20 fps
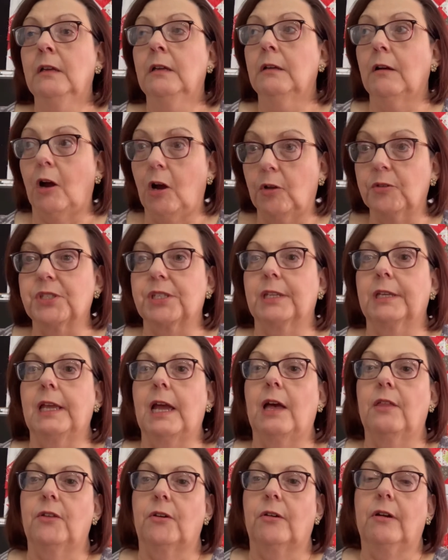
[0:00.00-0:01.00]
all
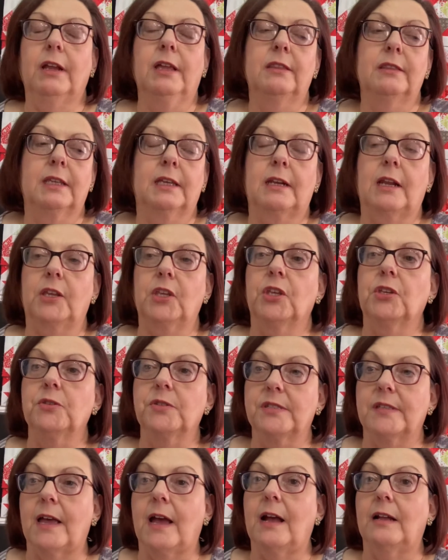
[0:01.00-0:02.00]
together, and then I
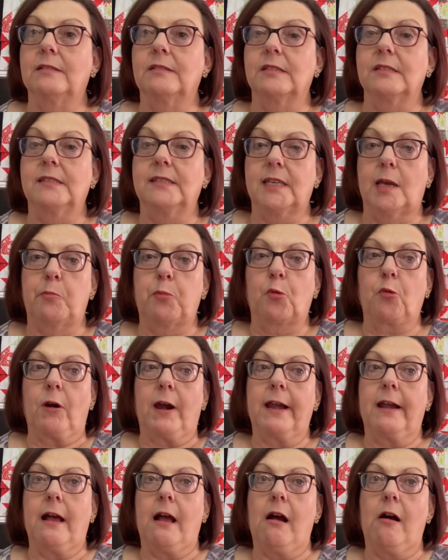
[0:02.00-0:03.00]
use that to
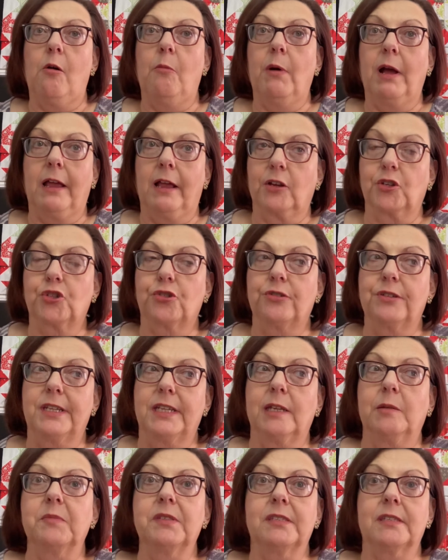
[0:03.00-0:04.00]
separate out my extra
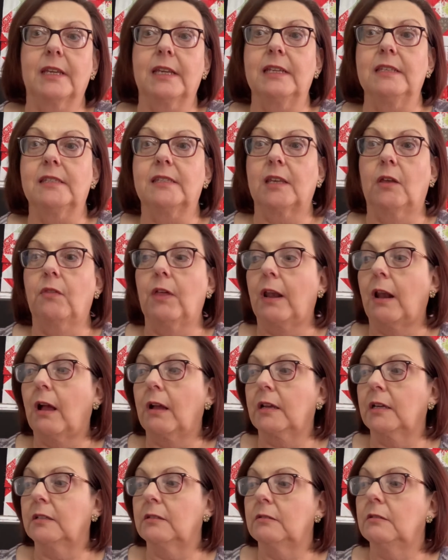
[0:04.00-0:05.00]
DMCs so that I
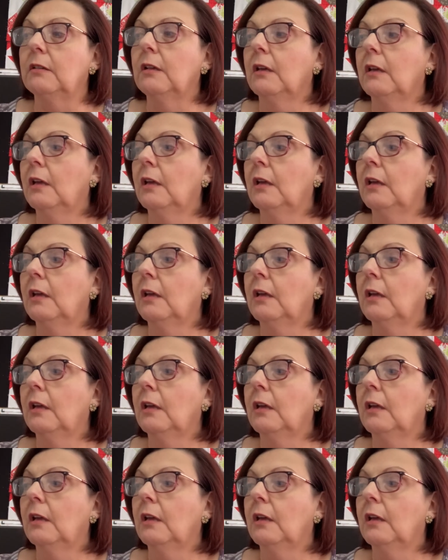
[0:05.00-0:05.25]
could,